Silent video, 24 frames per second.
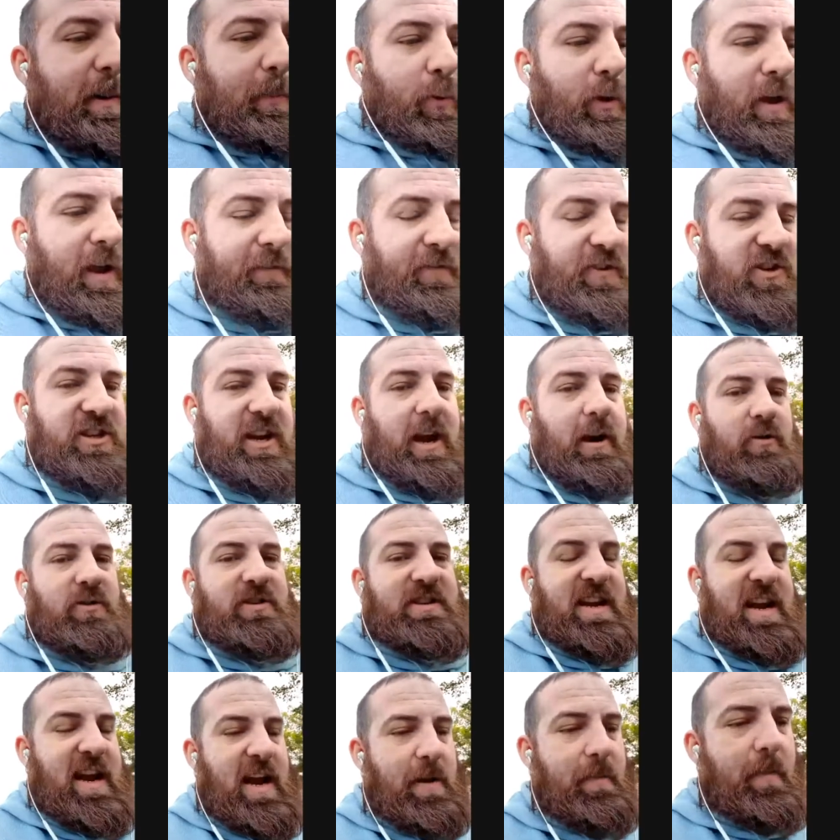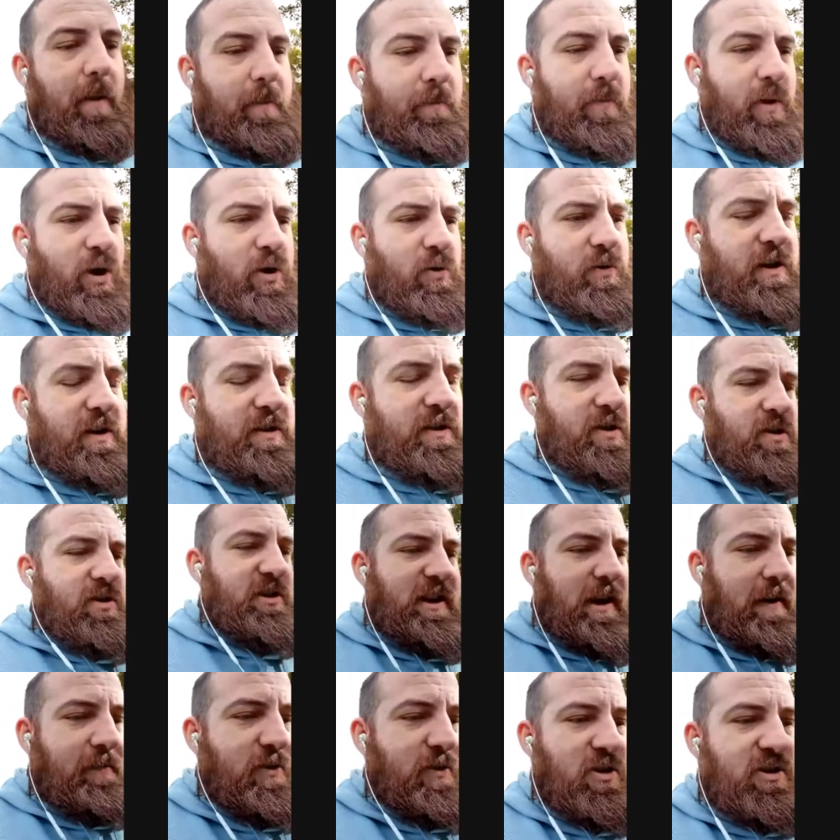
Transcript: play for Chelsea, and I remember who did they used to have?